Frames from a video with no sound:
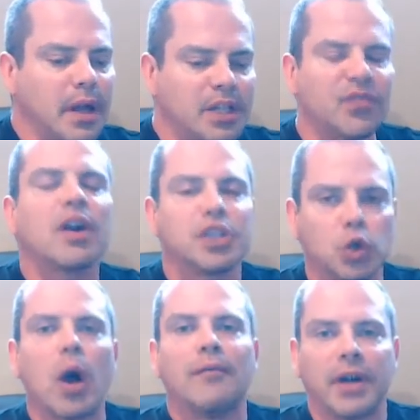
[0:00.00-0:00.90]
As far as
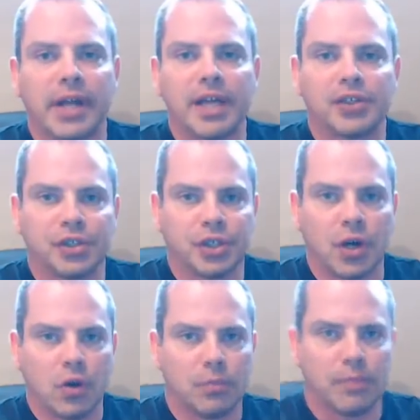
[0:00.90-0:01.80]
squat variations
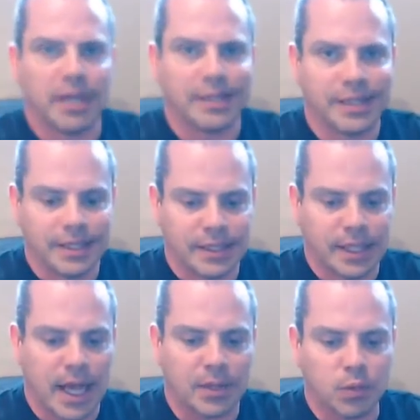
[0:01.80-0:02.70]
go, it's it's
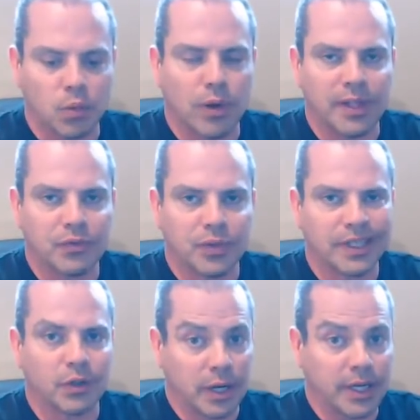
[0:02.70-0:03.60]
not one that's
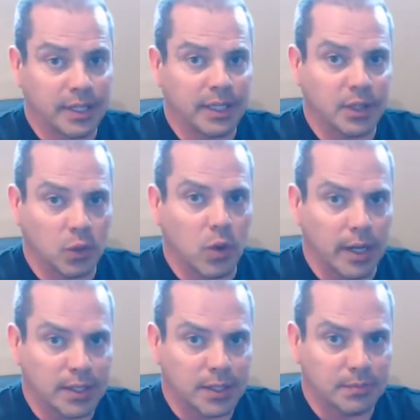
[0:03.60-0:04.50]
really going to isolate the
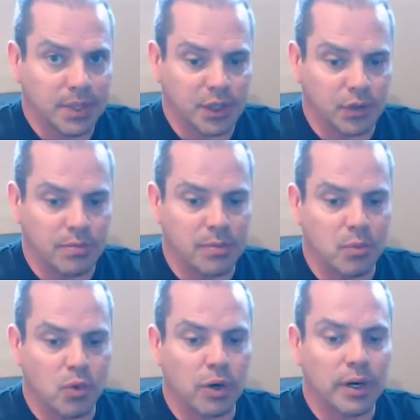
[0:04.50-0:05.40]
quads. It's going to be
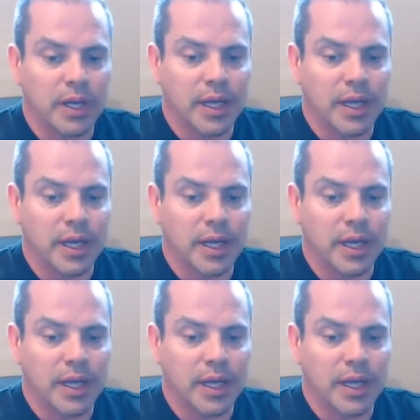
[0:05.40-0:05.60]
more